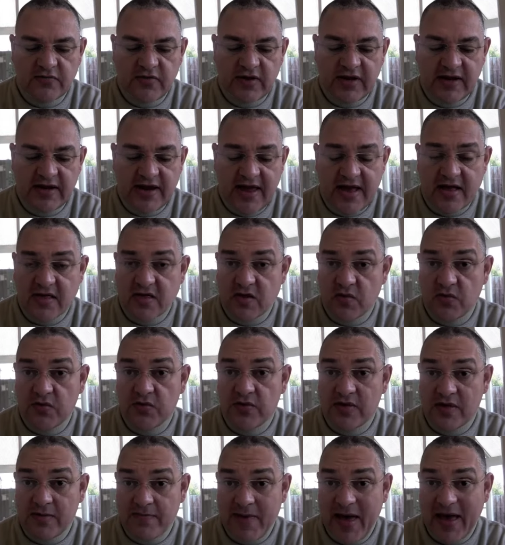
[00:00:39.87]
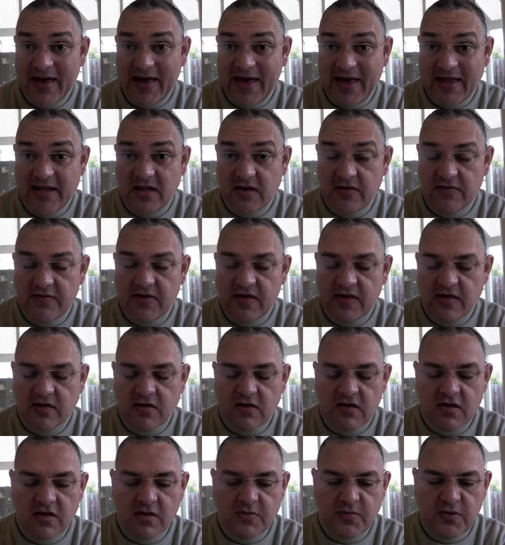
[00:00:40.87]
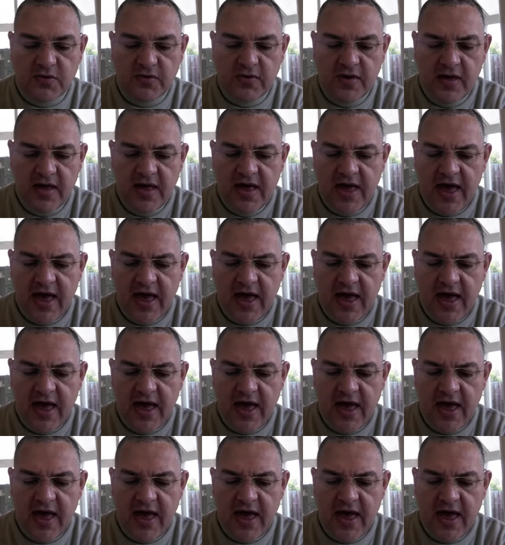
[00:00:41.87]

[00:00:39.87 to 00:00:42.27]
really now towards the back end of this gospel